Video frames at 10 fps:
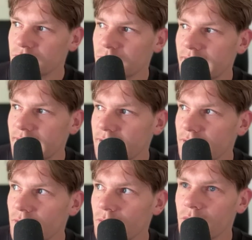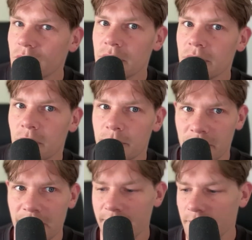just making you a
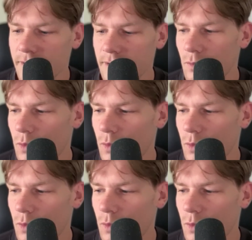better athlete.